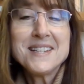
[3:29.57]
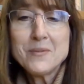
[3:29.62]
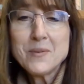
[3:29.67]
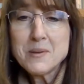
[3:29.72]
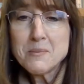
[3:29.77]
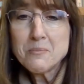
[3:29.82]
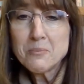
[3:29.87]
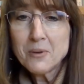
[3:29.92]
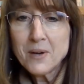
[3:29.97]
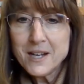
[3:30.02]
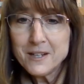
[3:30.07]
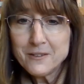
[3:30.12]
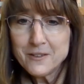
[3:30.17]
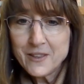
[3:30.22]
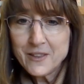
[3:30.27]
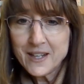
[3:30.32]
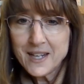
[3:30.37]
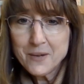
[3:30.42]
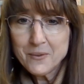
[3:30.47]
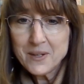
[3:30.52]
we prayed
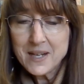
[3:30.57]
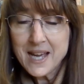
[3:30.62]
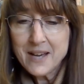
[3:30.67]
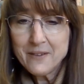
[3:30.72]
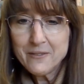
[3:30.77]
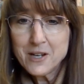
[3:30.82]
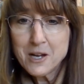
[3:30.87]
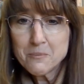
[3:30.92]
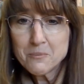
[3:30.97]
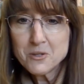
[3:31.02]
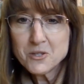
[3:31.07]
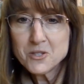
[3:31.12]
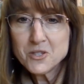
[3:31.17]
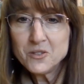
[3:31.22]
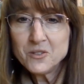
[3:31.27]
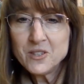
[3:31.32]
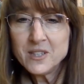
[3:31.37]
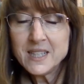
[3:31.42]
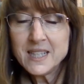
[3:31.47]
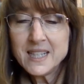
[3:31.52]
that I would have an
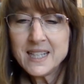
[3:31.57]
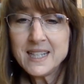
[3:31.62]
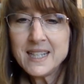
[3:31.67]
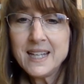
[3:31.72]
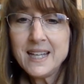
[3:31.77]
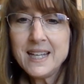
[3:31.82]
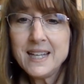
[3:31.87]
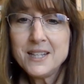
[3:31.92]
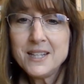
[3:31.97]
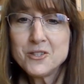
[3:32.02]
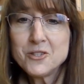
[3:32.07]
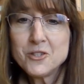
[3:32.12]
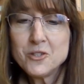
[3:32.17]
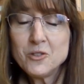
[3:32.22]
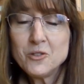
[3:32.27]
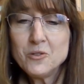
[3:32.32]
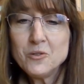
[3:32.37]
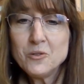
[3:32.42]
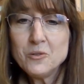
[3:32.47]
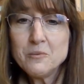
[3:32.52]
opportunity
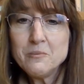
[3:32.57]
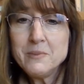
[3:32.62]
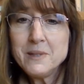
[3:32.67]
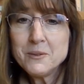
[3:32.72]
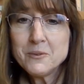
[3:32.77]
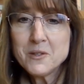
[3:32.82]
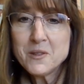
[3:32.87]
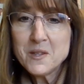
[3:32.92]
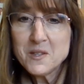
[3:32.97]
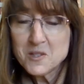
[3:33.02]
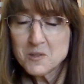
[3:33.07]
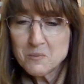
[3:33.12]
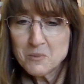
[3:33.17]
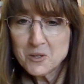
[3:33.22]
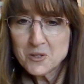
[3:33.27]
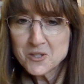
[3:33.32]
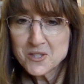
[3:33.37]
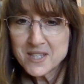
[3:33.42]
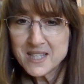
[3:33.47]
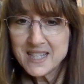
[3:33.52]
to meet with this
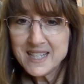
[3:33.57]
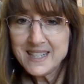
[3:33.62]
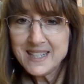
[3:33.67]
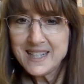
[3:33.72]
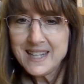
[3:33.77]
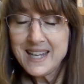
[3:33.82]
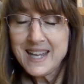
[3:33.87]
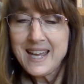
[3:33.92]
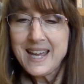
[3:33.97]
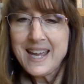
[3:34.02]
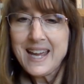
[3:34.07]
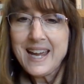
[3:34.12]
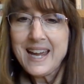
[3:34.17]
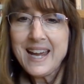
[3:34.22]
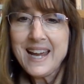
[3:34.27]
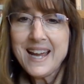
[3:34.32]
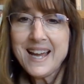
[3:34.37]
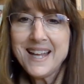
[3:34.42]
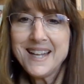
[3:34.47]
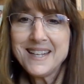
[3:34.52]
person.
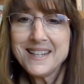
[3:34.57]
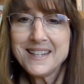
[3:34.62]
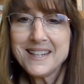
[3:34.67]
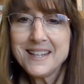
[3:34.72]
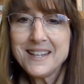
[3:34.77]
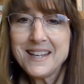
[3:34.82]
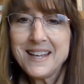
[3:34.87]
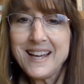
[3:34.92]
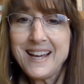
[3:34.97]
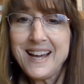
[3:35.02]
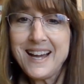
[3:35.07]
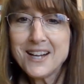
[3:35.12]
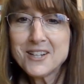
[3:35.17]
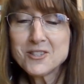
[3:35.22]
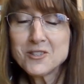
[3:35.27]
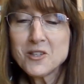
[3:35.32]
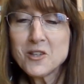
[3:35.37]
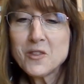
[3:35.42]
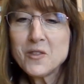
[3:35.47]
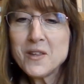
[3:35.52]
And
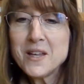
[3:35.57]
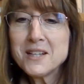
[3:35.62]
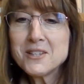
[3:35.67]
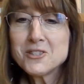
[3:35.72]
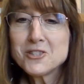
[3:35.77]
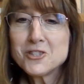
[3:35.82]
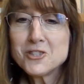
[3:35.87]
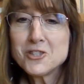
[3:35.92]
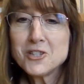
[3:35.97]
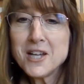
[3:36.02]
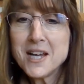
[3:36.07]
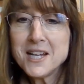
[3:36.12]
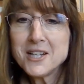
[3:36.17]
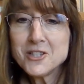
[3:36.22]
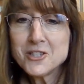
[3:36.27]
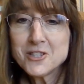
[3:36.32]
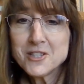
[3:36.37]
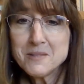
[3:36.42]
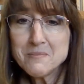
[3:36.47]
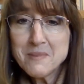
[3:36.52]
actually things
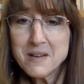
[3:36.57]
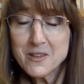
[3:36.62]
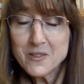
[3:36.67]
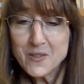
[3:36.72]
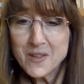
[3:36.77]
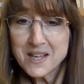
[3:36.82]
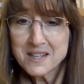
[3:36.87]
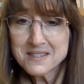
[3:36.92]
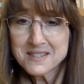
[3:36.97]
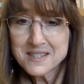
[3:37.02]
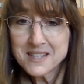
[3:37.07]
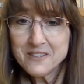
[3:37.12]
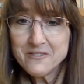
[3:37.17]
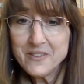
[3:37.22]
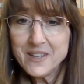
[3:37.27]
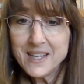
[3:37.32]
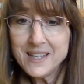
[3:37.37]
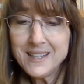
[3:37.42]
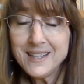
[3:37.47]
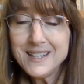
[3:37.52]
changed in my
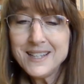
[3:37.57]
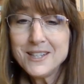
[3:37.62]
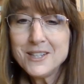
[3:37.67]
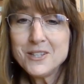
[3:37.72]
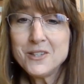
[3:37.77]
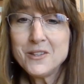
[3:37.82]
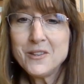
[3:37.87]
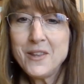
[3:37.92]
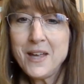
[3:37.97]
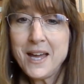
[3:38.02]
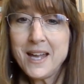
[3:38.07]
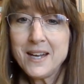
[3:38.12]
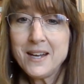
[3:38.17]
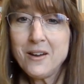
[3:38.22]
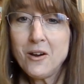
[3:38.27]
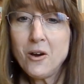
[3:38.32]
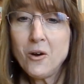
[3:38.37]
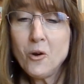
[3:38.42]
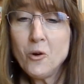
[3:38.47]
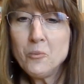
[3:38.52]
Thanksgiving that
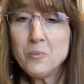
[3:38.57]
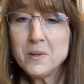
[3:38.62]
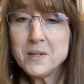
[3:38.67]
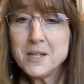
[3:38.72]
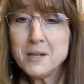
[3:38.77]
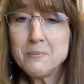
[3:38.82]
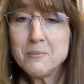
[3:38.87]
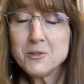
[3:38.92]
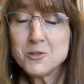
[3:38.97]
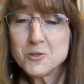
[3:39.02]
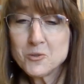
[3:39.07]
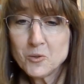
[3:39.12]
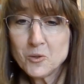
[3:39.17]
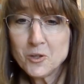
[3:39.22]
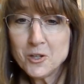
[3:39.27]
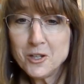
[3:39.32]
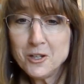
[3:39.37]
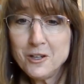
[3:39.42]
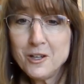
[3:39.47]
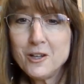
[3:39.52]
opened up a
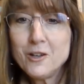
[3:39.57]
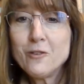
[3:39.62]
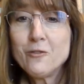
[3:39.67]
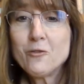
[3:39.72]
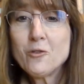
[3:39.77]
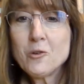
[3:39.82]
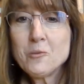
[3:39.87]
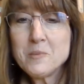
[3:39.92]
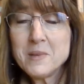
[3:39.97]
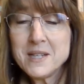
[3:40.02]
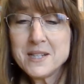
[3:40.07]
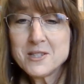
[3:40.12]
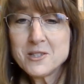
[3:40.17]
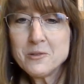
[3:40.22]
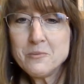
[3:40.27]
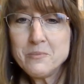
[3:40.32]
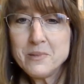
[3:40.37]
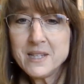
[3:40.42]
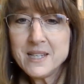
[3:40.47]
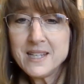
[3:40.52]
door for me
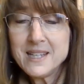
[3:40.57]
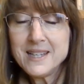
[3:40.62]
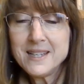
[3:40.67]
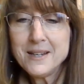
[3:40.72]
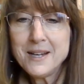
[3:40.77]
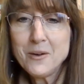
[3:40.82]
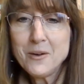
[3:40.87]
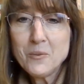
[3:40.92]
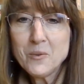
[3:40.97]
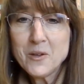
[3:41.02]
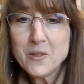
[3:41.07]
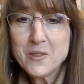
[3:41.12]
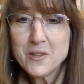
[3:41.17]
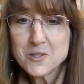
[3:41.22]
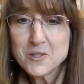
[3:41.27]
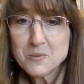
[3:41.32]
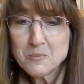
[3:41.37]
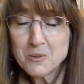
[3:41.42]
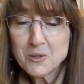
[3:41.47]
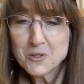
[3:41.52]
to be with
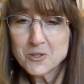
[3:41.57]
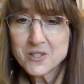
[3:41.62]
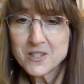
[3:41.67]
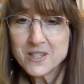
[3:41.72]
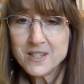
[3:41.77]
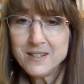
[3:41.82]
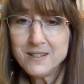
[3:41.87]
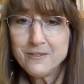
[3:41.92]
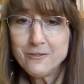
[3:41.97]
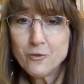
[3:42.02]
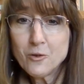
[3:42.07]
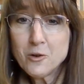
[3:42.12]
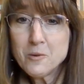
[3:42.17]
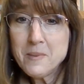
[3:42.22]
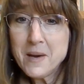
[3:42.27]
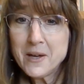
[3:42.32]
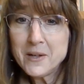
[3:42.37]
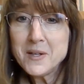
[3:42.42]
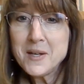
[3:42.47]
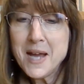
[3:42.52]
this person for
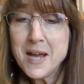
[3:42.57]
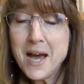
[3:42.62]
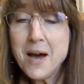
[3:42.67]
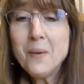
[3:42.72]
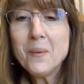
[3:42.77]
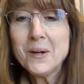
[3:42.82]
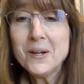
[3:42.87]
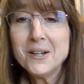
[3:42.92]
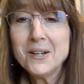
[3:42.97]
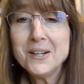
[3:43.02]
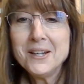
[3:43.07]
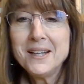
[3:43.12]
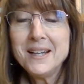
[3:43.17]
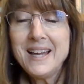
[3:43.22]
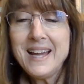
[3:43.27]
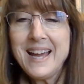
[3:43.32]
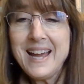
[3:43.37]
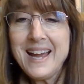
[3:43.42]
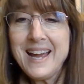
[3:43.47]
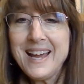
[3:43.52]
about an hour.
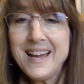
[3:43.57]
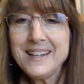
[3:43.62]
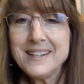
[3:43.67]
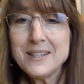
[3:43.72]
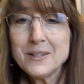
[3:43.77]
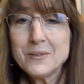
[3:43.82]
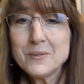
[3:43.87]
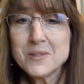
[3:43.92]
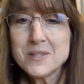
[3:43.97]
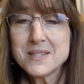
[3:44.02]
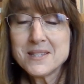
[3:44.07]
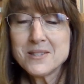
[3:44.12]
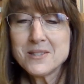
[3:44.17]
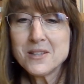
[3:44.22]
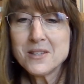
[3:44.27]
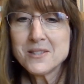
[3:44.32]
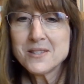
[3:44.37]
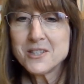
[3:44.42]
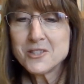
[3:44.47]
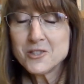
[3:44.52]
And it was
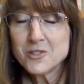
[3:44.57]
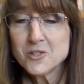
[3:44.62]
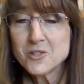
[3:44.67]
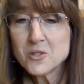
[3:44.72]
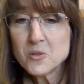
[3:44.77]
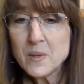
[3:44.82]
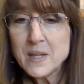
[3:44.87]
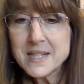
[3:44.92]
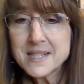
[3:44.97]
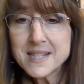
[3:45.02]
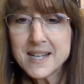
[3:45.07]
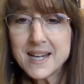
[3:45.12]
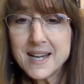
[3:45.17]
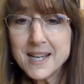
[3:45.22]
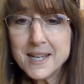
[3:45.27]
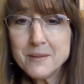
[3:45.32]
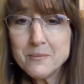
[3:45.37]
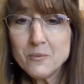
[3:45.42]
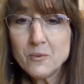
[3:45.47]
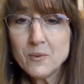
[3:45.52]
such a sweet
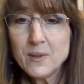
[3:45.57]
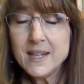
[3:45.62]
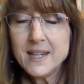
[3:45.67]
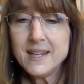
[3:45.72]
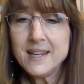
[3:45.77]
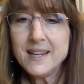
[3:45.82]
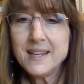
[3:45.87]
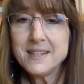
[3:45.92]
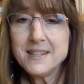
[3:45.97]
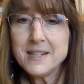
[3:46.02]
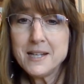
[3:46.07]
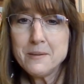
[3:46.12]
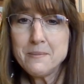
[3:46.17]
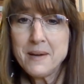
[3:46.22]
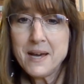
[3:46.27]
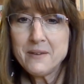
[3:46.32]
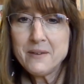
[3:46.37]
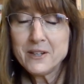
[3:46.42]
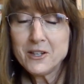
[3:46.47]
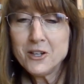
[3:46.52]
time. We ended up
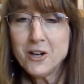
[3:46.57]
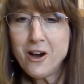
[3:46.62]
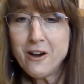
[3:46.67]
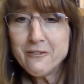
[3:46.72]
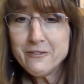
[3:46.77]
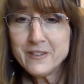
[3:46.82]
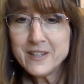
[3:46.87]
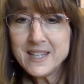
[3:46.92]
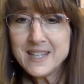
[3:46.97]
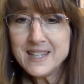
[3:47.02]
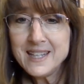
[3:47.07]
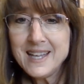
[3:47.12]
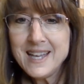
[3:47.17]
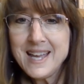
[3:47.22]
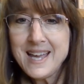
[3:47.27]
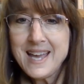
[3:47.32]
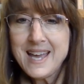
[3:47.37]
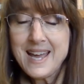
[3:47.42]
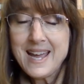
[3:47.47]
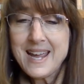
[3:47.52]
having coffee
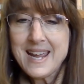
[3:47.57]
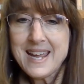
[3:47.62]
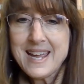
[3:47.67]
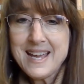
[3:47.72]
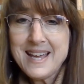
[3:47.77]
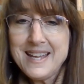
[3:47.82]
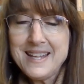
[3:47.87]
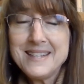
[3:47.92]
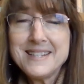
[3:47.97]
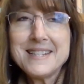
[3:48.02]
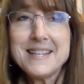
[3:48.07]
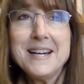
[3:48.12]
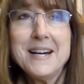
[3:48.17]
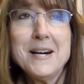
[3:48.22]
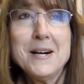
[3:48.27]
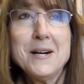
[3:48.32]
and